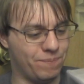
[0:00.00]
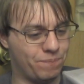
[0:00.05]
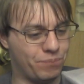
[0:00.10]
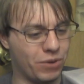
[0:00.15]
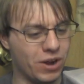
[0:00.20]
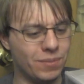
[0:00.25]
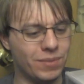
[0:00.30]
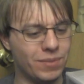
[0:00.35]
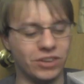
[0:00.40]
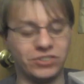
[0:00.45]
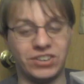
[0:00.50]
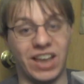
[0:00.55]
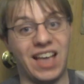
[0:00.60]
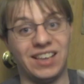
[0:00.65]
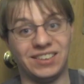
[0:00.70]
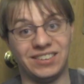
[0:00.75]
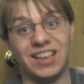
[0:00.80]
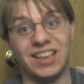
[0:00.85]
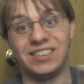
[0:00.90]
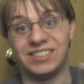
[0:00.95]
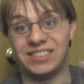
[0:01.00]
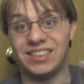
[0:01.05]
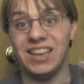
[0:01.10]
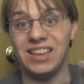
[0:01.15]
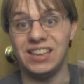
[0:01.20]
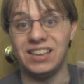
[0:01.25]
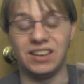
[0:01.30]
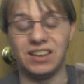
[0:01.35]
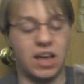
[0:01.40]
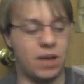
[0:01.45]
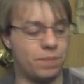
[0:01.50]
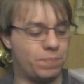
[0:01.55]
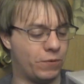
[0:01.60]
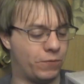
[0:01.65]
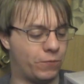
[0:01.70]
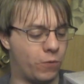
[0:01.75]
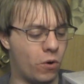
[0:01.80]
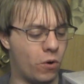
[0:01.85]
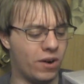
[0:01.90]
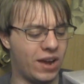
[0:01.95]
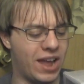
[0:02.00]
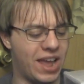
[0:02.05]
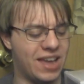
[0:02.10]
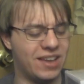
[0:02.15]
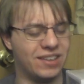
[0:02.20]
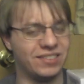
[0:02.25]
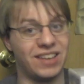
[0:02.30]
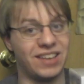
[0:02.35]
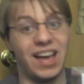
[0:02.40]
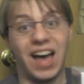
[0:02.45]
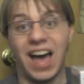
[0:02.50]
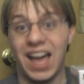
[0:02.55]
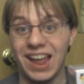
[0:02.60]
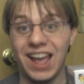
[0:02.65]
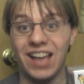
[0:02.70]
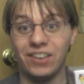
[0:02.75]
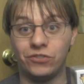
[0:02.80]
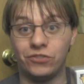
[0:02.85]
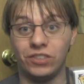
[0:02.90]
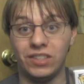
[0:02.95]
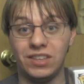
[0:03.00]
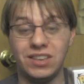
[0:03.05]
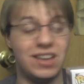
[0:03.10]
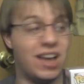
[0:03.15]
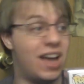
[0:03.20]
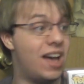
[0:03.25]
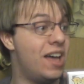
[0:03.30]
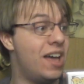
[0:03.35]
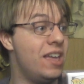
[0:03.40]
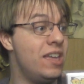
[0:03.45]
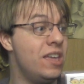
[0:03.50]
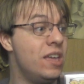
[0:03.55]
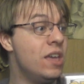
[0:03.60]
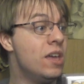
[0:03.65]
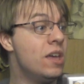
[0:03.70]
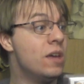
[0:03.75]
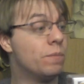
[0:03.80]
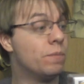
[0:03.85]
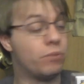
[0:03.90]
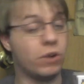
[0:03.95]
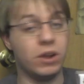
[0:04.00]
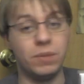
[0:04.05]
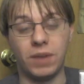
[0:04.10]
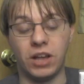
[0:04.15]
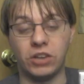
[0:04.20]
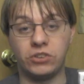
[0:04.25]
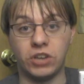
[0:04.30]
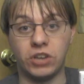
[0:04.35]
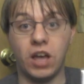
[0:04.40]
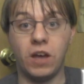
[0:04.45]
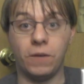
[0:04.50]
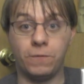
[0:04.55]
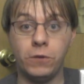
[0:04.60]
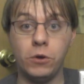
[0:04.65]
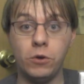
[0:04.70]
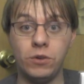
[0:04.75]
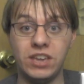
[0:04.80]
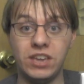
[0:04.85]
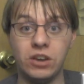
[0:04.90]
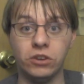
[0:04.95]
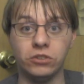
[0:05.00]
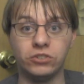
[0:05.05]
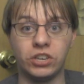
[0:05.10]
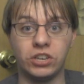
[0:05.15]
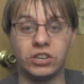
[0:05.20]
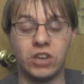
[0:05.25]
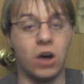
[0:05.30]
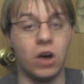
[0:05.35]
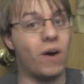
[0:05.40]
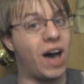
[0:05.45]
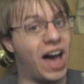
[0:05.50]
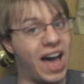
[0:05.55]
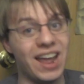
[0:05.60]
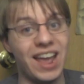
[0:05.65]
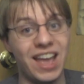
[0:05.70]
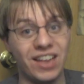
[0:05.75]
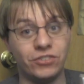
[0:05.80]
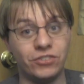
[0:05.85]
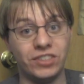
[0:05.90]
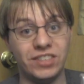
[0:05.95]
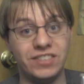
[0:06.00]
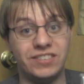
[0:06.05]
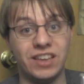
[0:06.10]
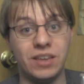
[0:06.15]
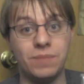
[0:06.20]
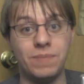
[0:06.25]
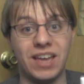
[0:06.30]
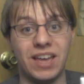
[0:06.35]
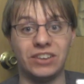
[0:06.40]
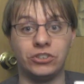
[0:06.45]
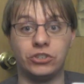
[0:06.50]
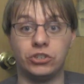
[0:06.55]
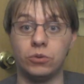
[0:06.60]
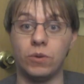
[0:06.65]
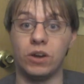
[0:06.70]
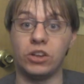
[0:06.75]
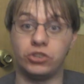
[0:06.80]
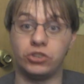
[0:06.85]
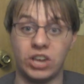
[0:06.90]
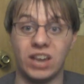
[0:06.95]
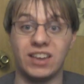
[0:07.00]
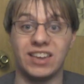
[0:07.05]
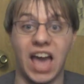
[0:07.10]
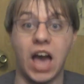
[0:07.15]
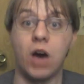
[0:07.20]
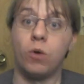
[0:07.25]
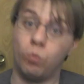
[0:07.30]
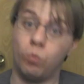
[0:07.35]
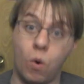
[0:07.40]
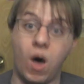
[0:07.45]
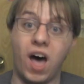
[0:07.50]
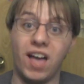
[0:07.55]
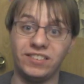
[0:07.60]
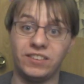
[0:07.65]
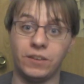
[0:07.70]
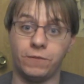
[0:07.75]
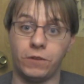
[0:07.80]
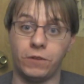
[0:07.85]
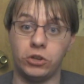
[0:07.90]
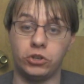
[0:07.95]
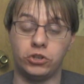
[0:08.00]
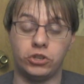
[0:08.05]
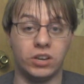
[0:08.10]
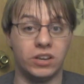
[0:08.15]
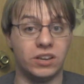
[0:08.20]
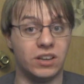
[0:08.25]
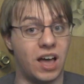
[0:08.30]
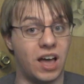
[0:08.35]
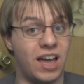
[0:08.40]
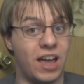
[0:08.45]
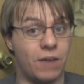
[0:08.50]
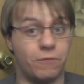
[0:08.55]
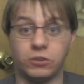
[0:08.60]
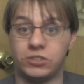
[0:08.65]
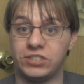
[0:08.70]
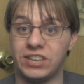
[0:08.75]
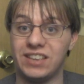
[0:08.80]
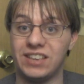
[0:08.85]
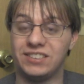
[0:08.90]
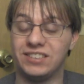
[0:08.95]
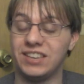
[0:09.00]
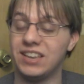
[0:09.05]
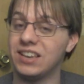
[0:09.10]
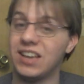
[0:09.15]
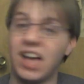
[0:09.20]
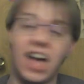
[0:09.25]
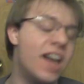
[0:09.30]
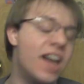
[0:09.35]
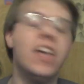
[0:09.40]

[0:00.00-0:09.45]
Pretty much as stated beforehand, I actually pretty much a few years ago, I actually did manage to check out WandaVision ever since it